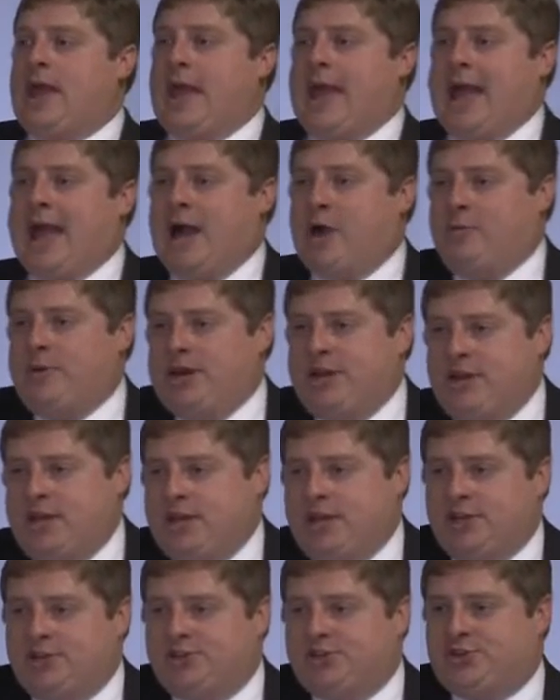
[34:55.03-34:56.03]
how many
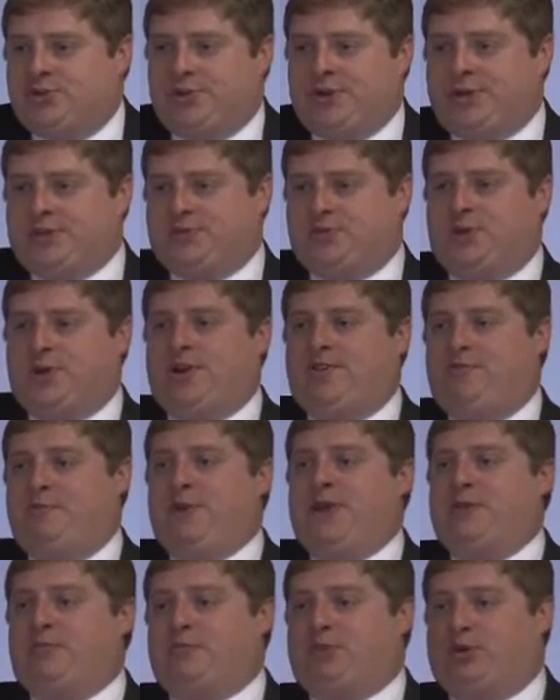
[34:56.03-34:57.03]
injuries would have
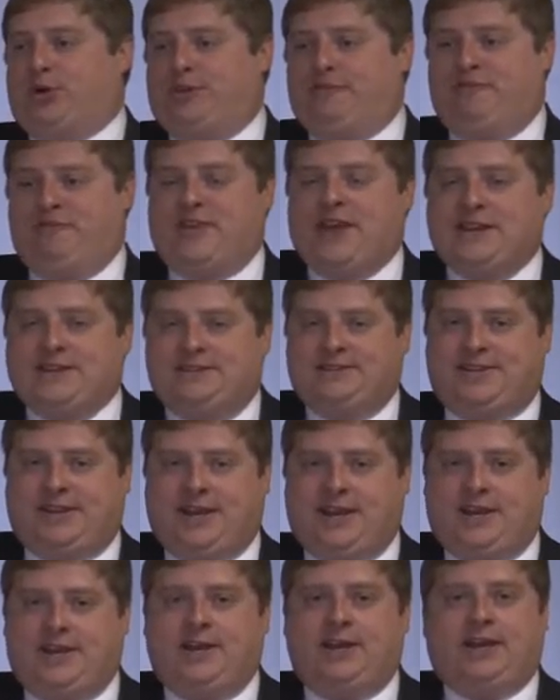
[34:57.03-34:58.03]
been
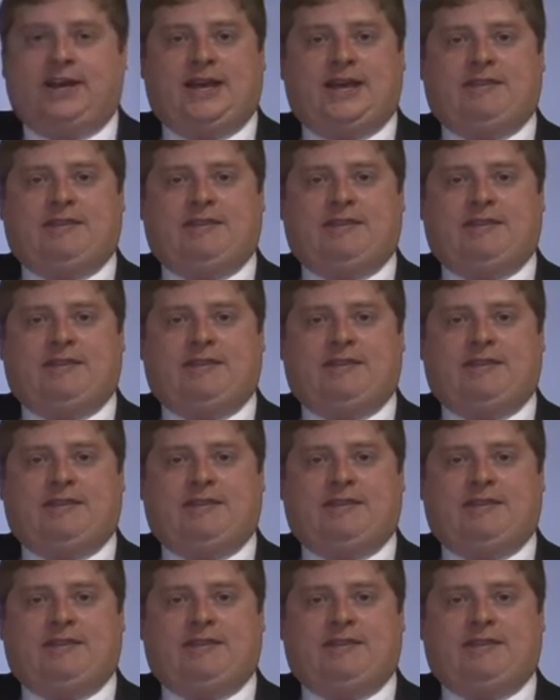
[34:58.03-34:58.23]
prevented